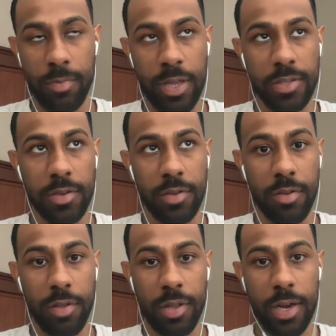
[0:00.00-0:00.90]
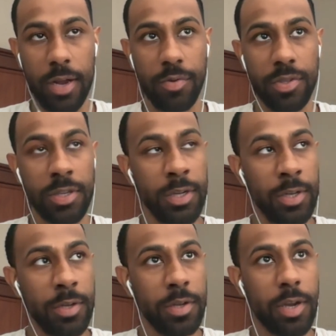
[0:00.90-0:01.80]
That's another thing that I was,
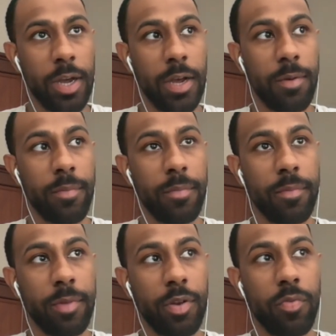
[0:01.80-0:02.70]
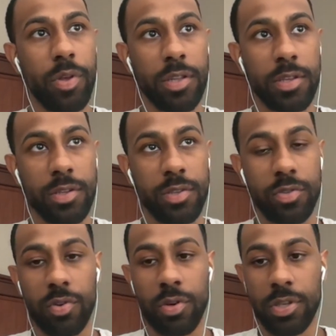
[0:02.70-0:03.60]
willing to
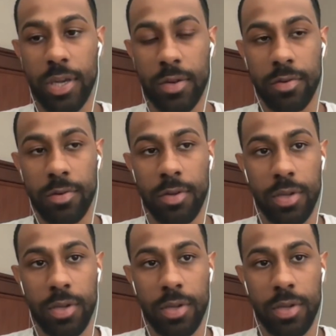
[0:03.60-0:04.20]
sort of channel.